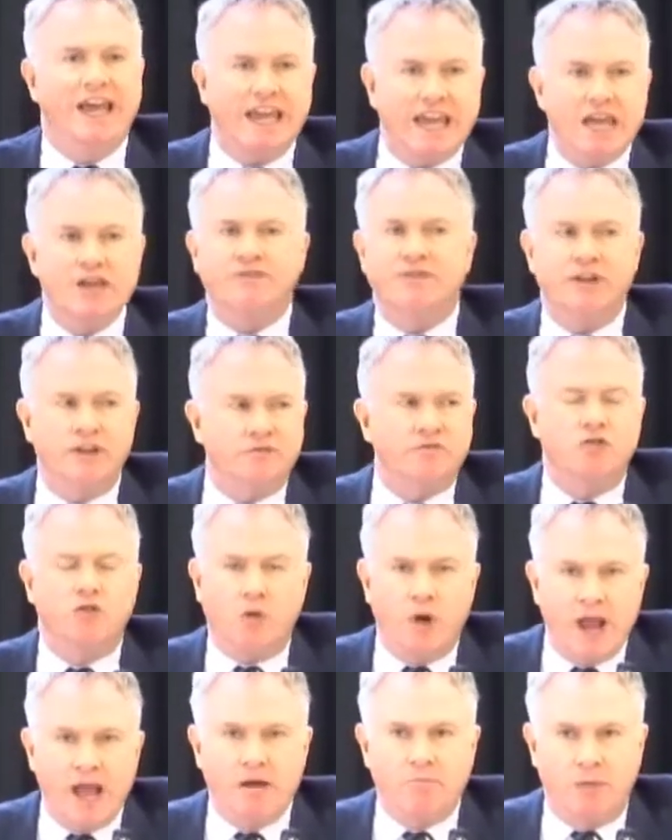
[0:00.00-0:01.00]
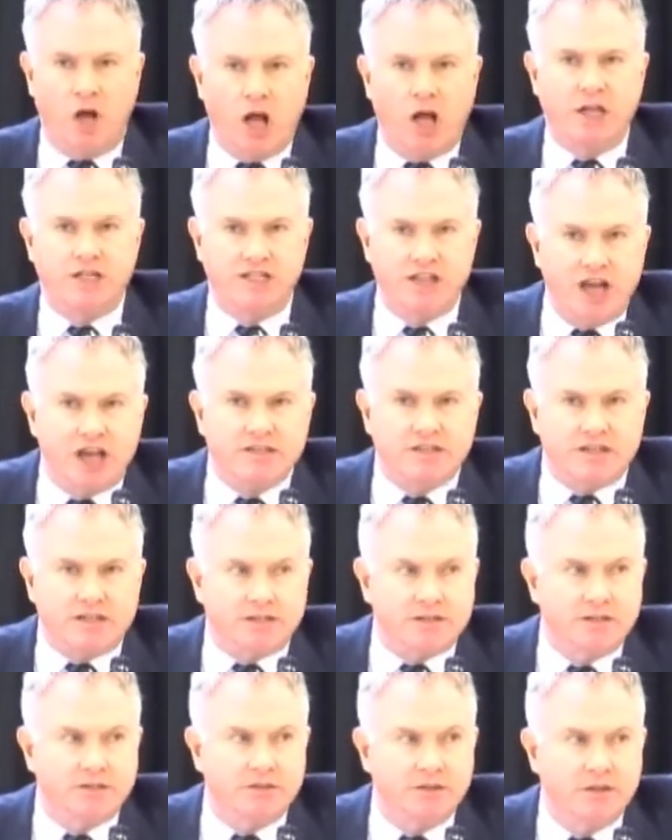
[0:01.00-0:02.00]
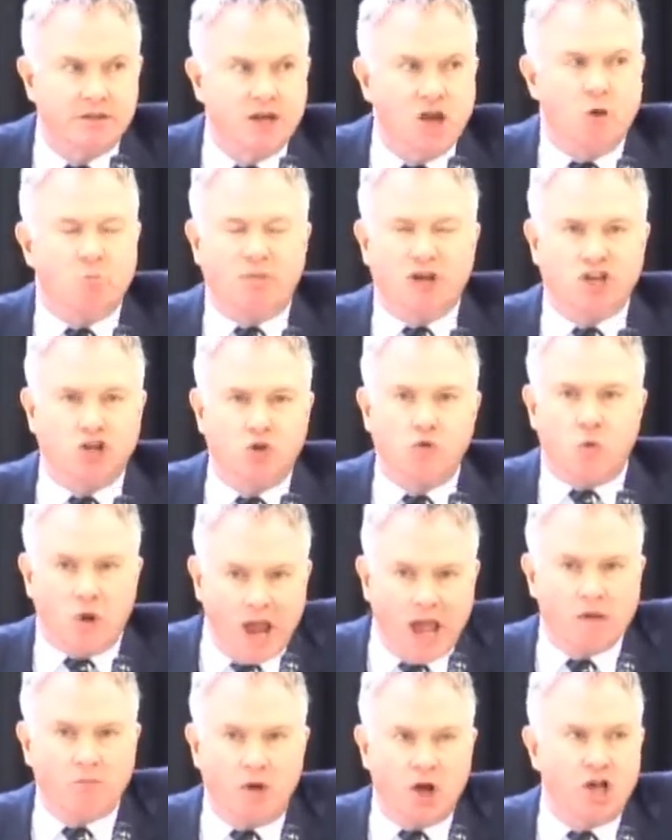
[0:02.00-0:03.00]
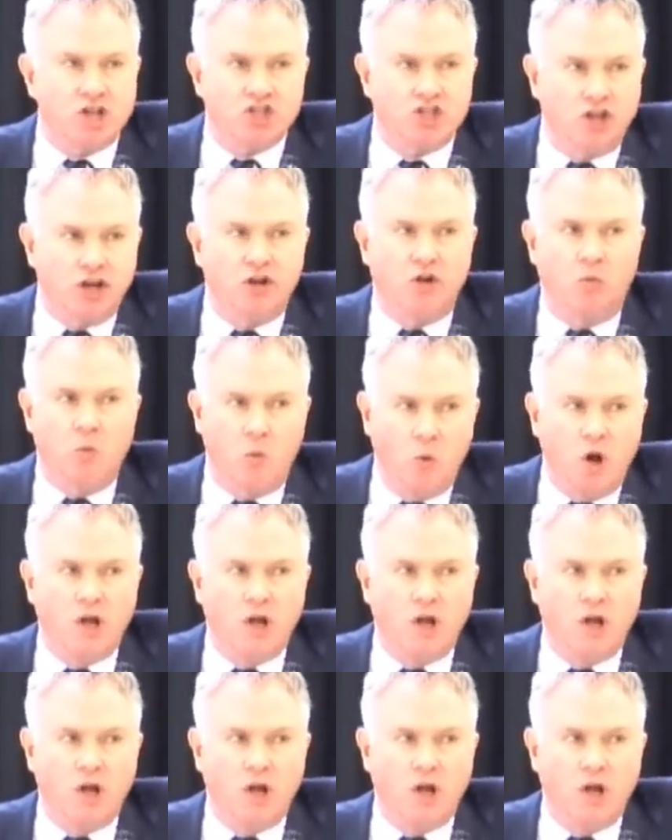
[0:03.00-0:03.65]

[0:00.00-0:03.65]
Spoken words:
even if grandma doesn't. But grandma's going to